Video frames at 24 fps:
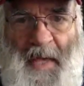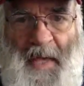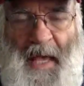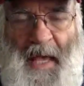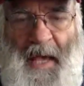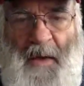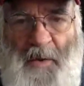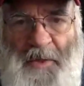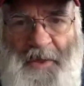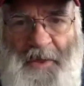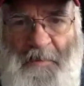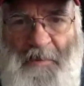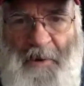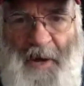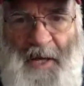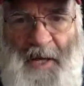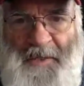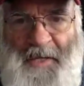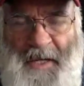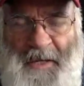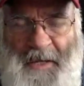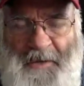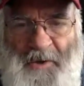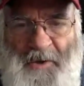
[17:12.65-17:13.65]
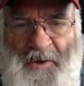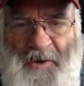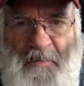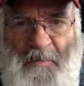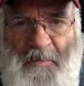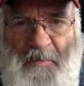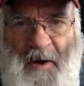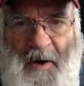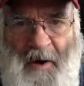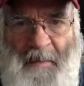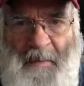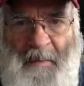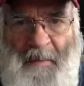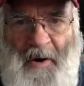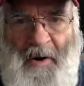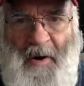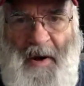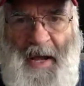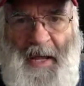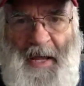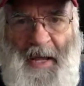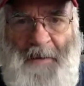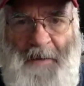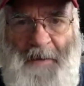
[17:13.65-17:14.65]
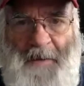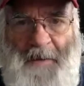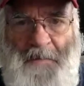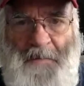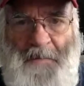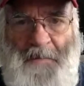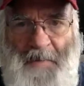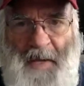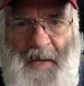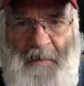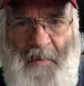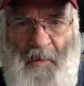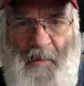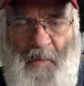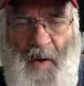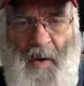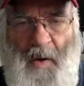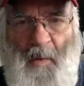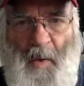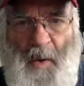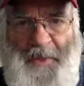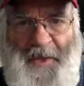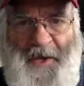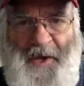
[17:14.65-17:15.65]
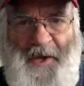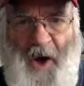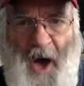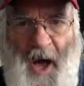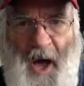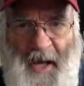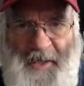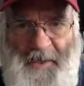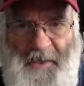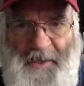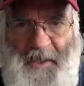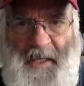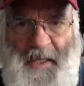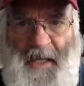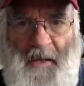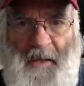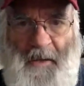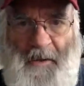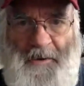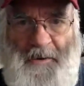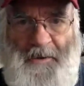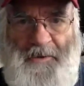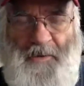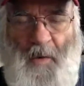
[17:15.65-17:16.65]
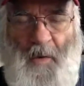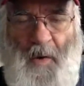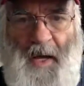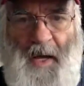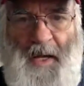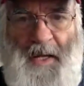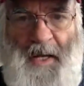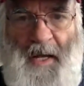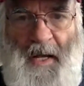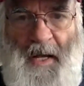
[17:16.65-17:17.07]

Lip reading: And what the presidential primary people want, what the caucus killers want,